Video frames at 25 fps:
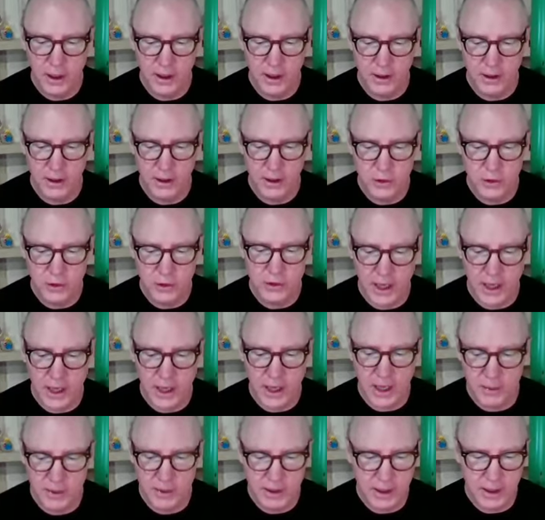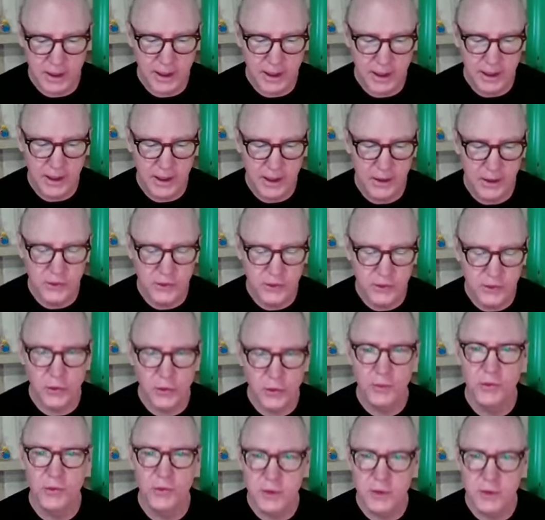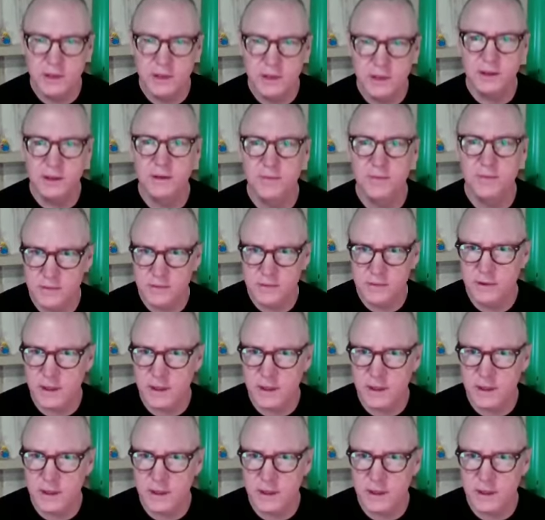Kush Abadey on drums. Were these the